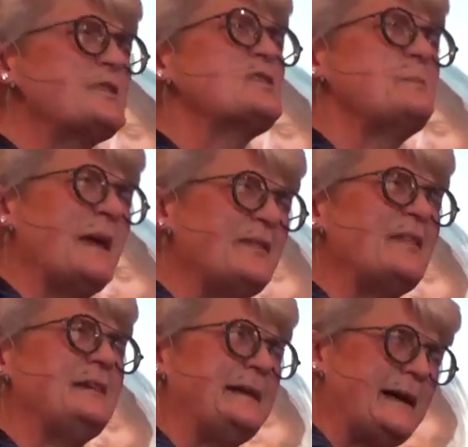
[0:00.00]
spend
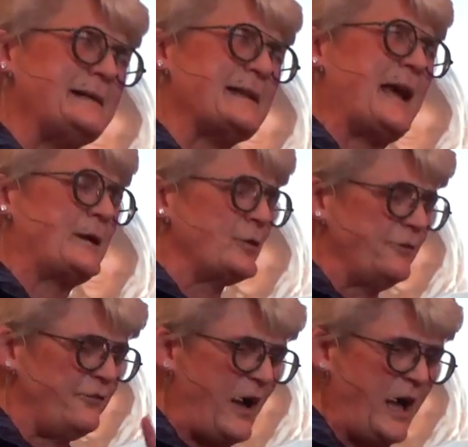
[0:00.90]
the night at her
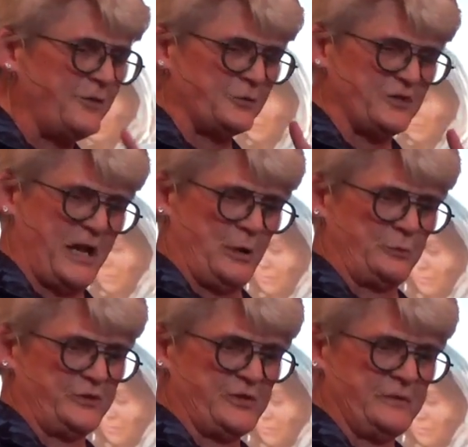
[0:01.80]
father's
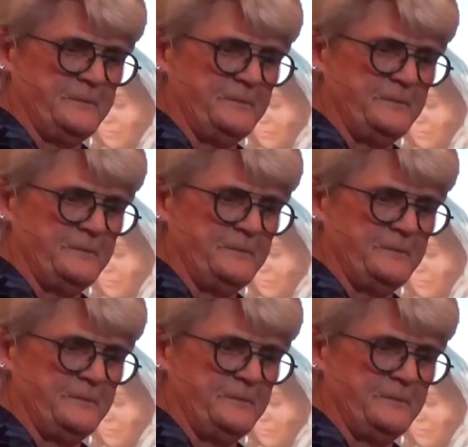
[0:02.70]
house.